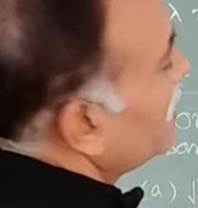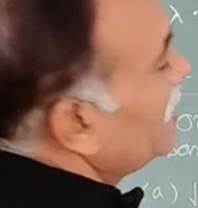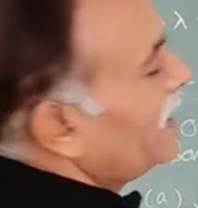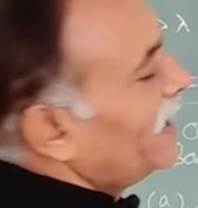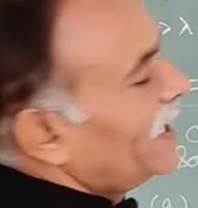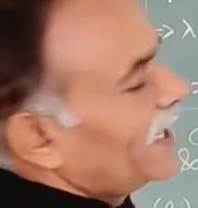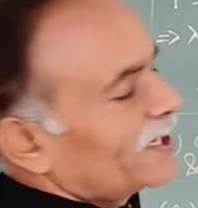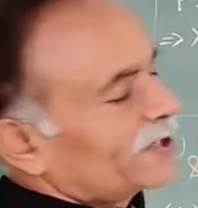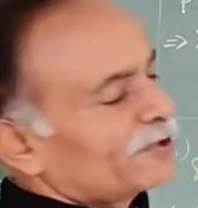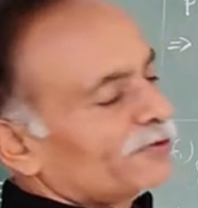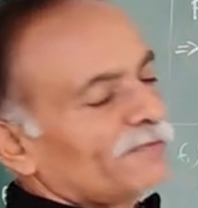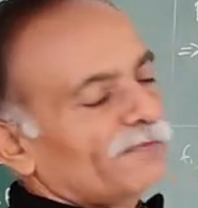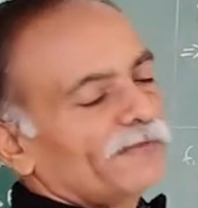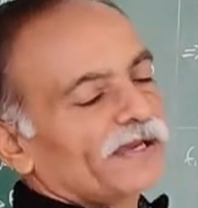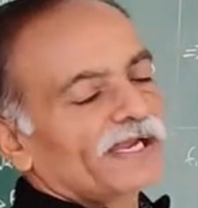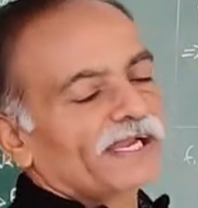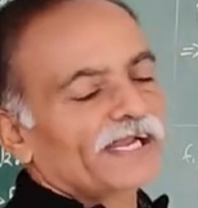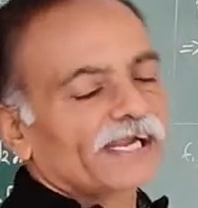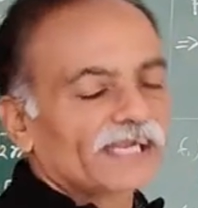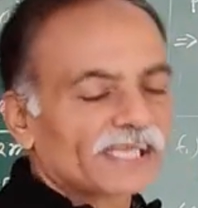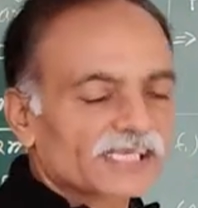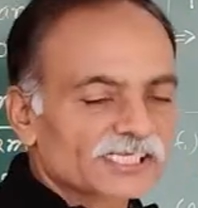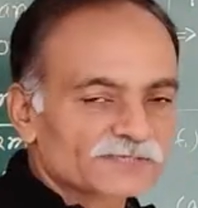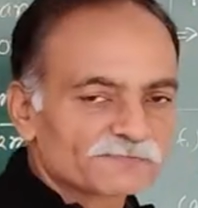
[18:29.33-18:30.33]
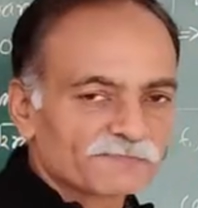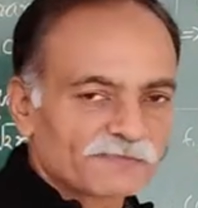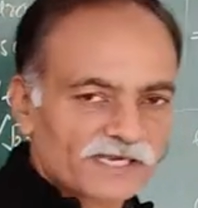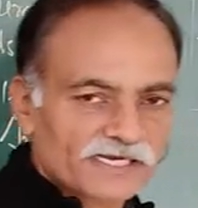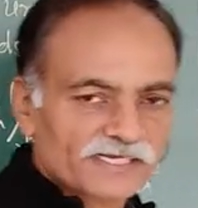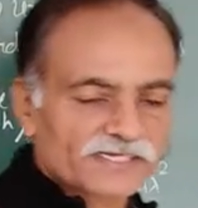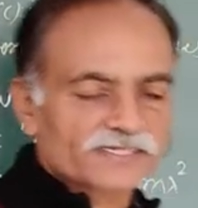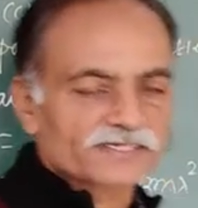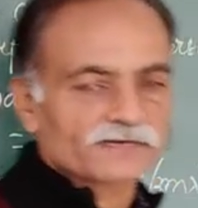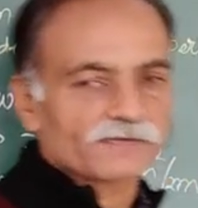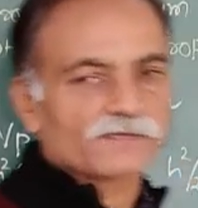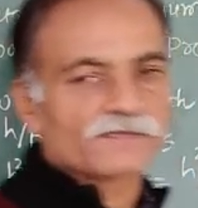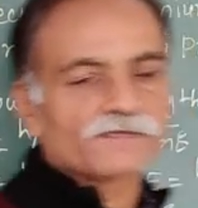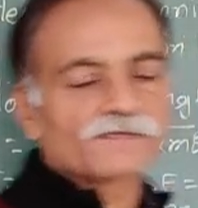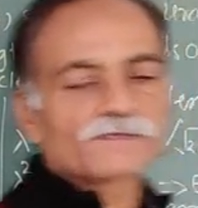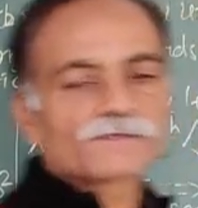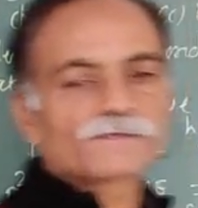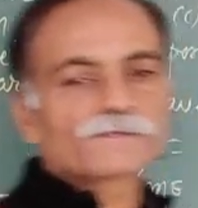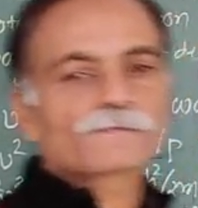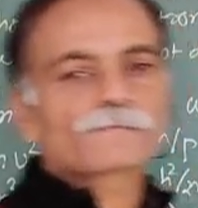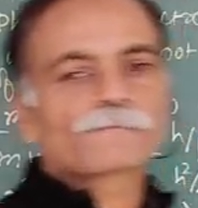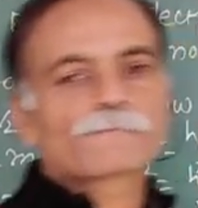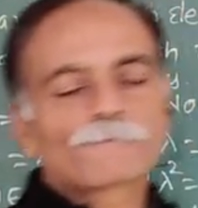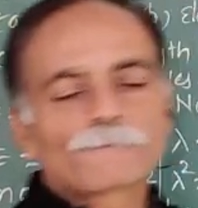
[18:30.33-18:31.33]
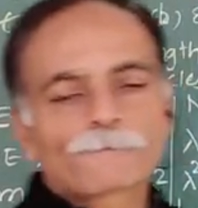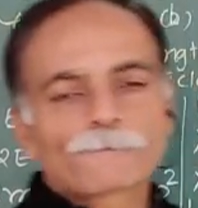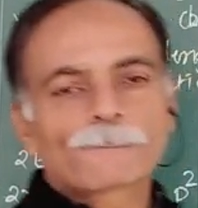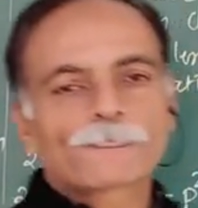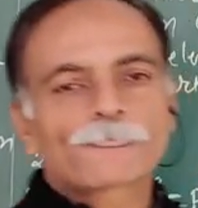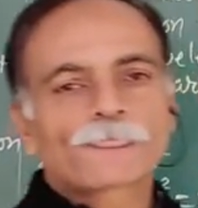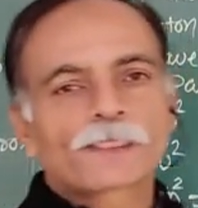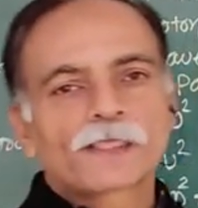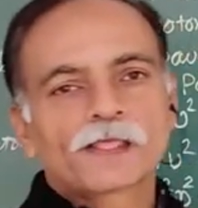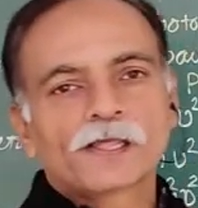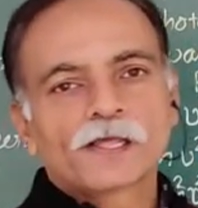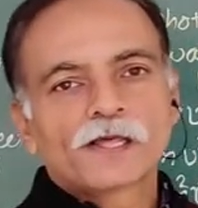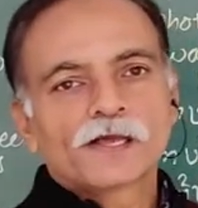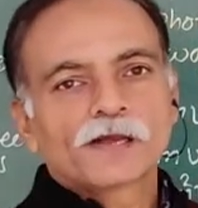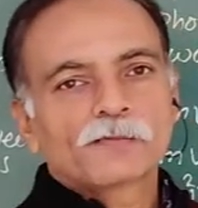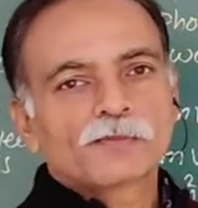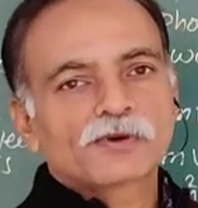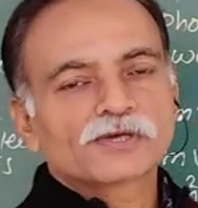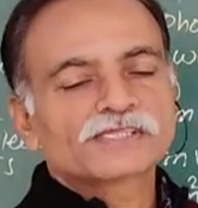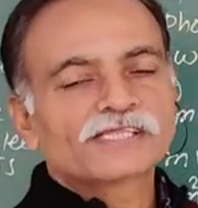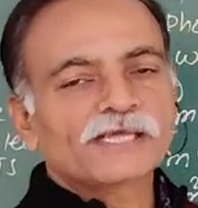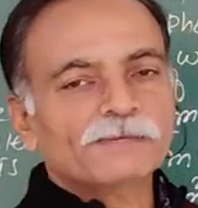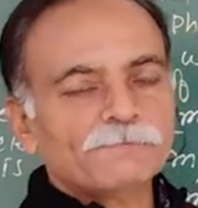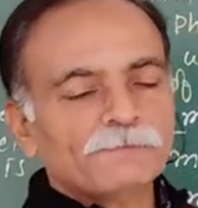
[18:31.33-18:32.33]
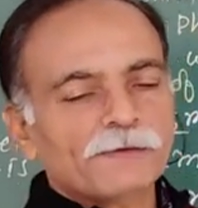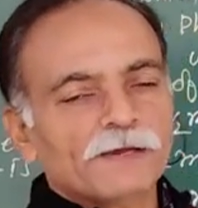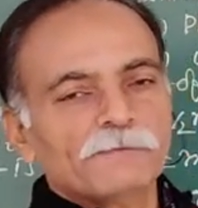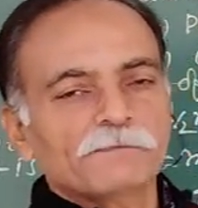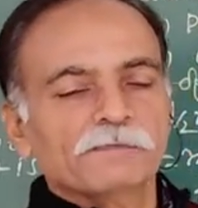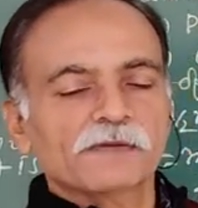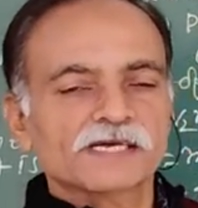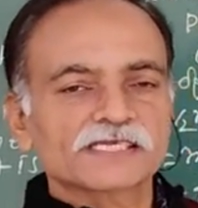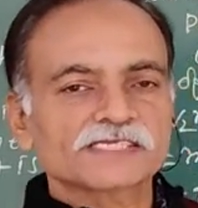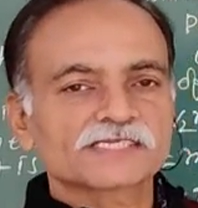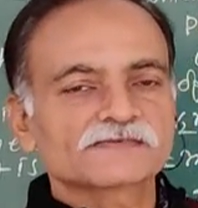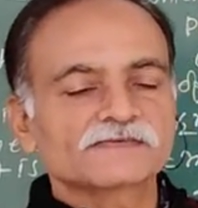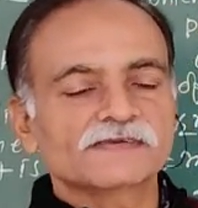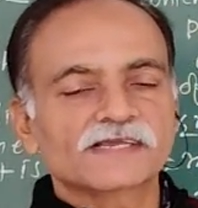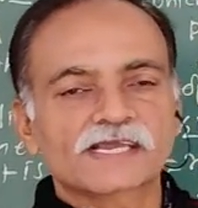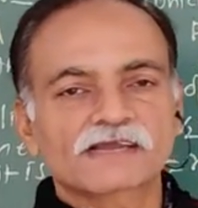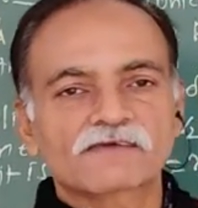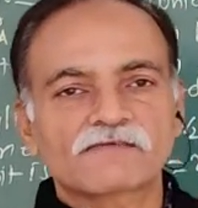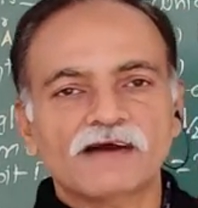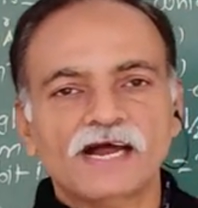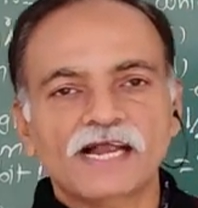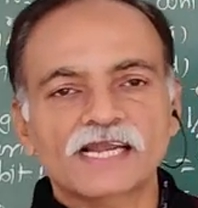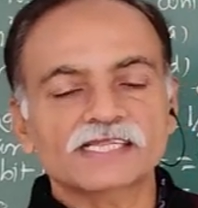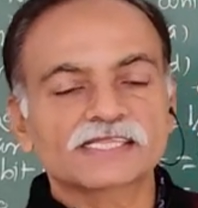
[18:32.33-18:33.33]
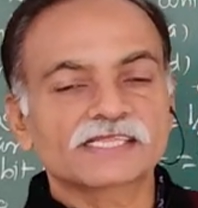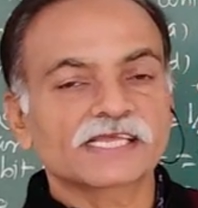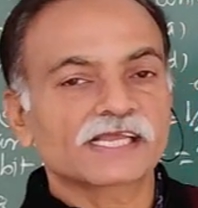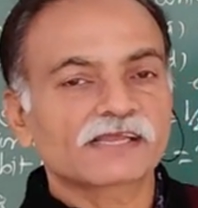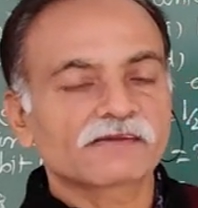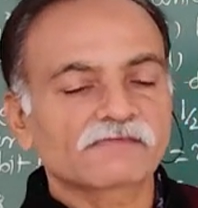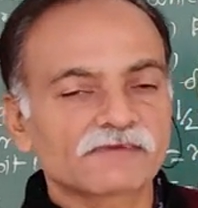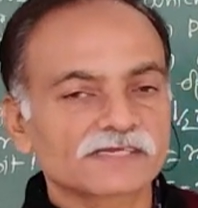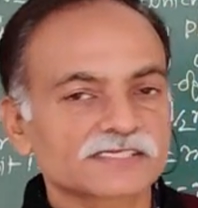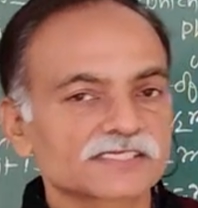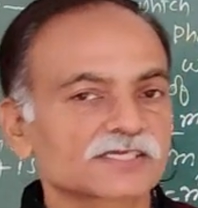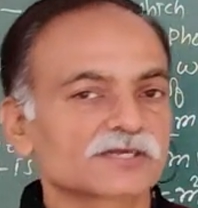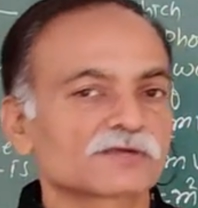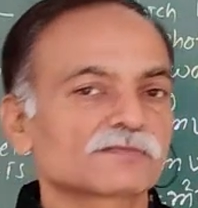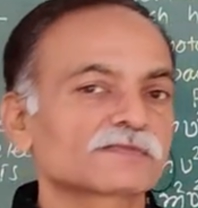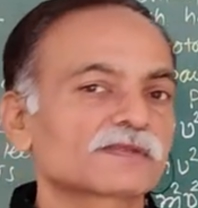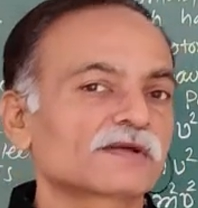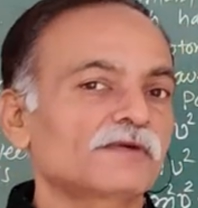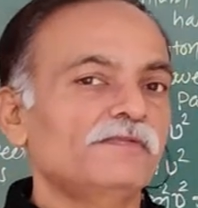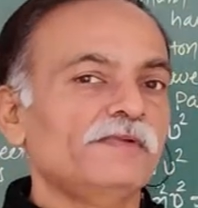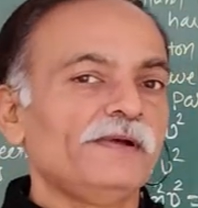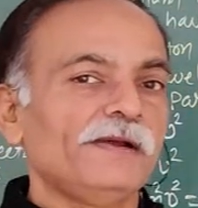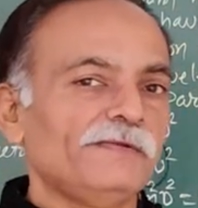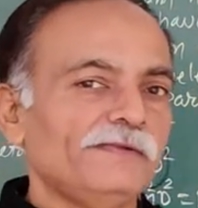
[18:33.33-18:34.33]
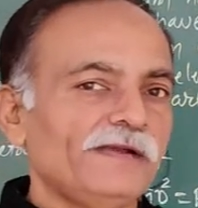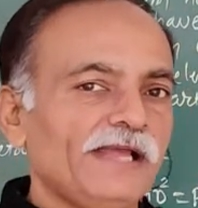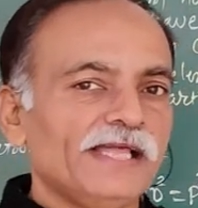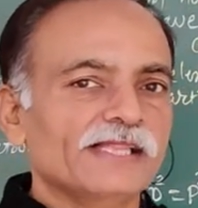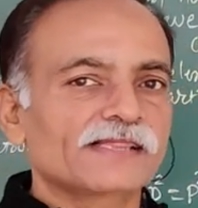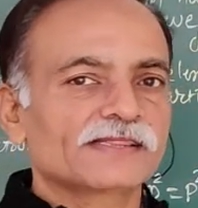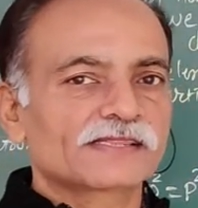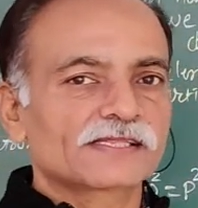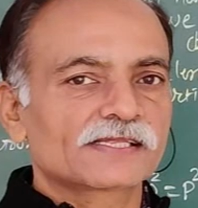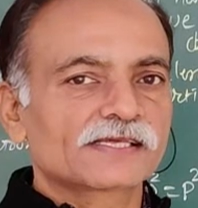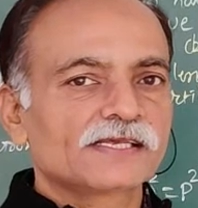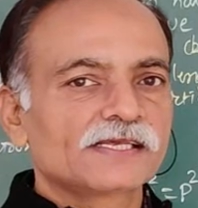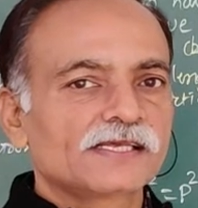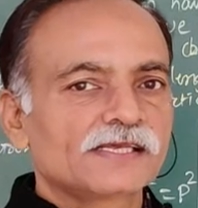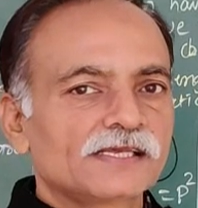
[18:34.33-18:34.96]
electromagnetic spectrum. For that purpose, we require the equation of the wavelength,